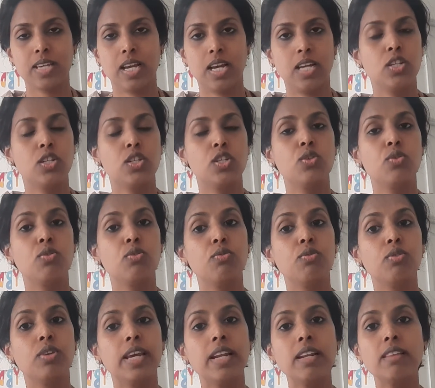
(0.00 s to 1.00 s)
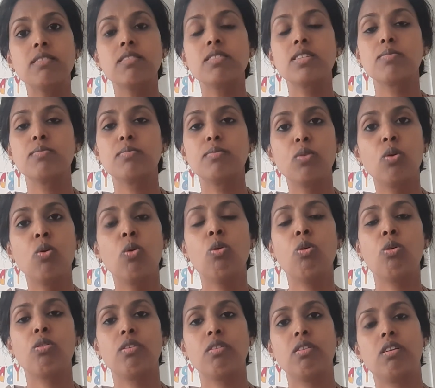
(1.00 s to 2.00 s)
And to get this
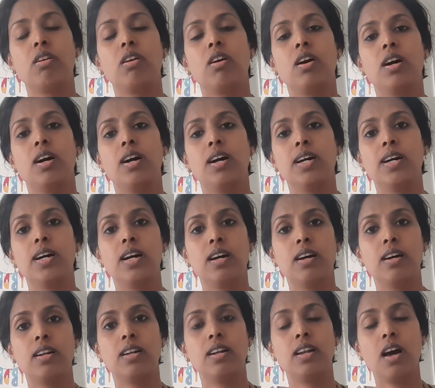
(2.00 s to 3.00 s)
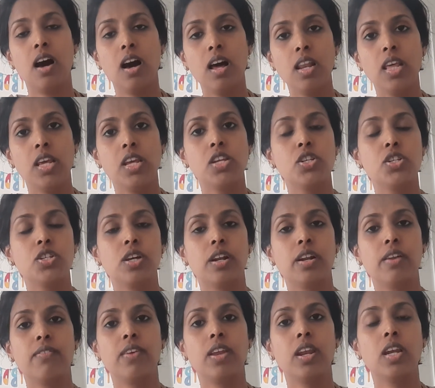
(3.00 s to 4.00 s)
more uh, knowledge
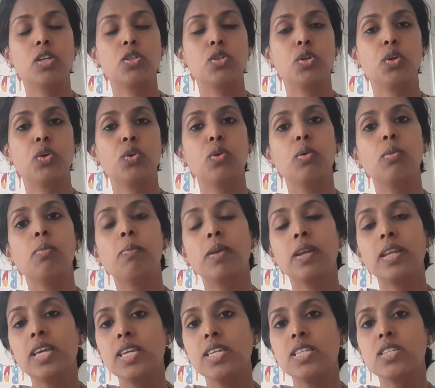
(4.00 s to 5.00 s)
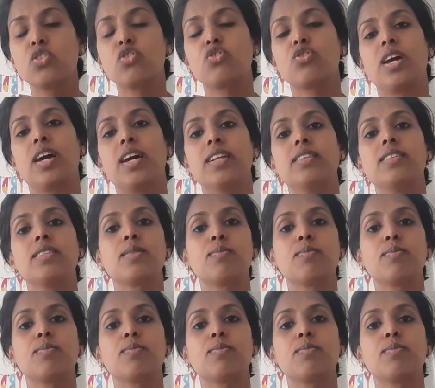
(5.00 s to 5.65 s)
revealed to you, please chant